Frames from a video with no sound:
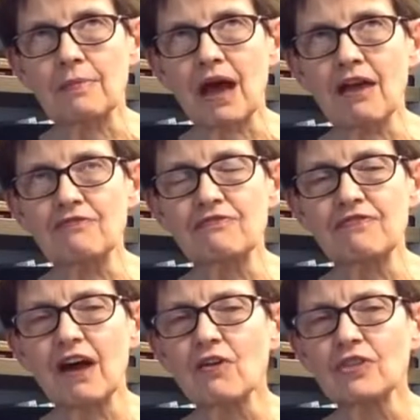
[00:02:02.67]
I've
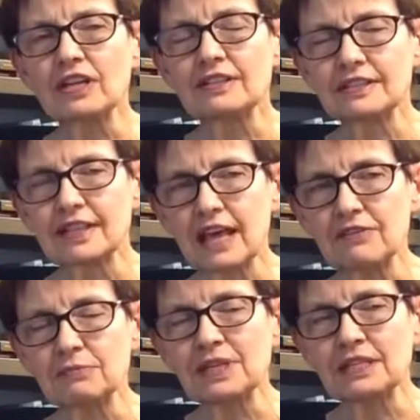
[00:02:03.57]
found that it saved
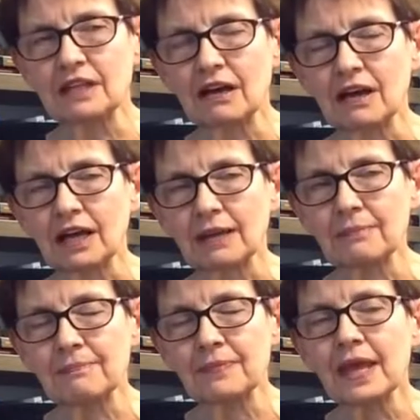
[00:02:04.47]
me time,
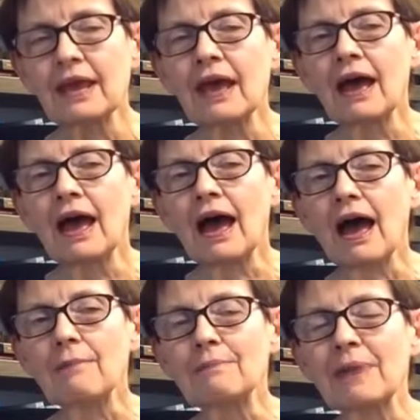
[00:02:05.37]

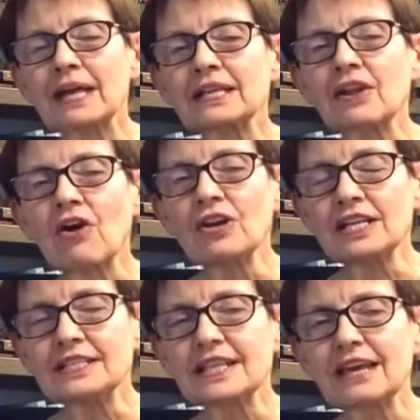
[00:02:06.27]
but it only
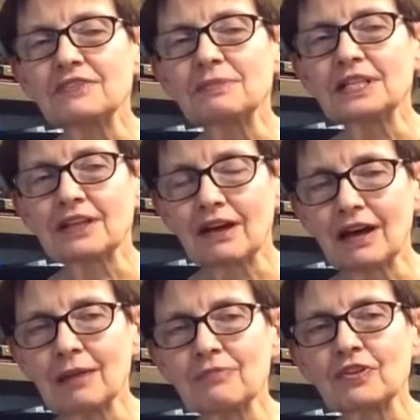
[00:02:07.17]
saves me
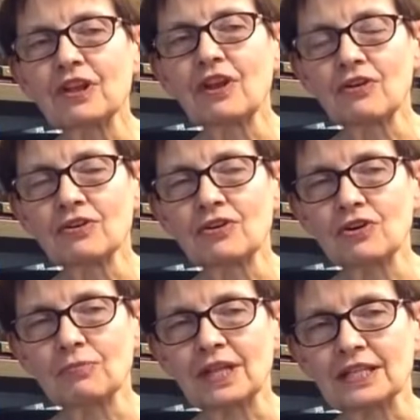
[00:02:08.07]
time for the long
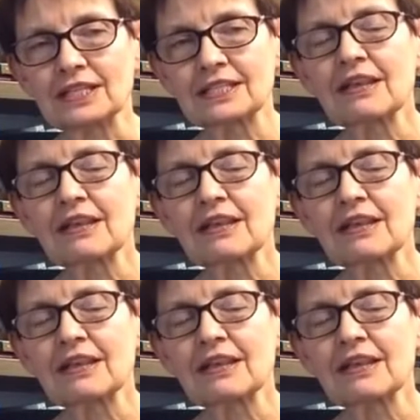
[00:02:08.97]
comments.